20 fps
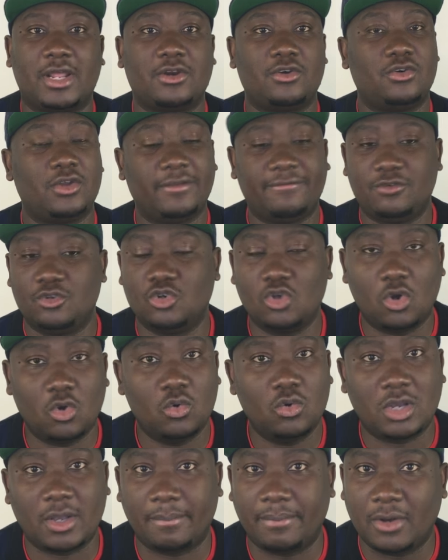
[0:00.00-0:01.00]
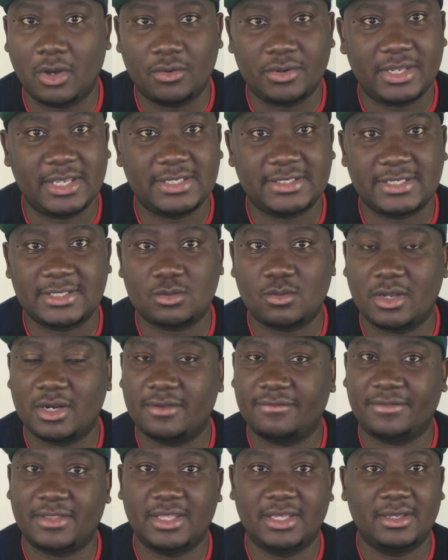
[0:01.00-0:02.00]
I don't know if you know who Capone is. He's one
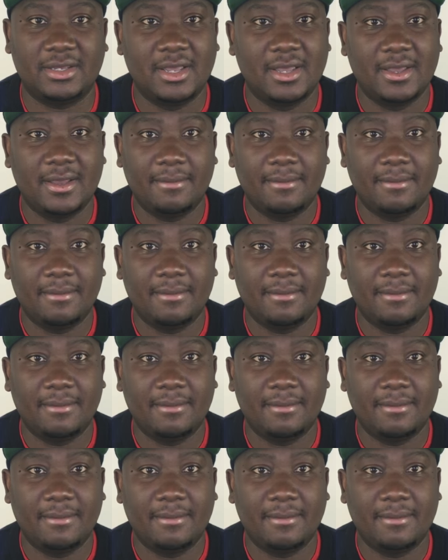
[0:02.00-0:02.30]
of the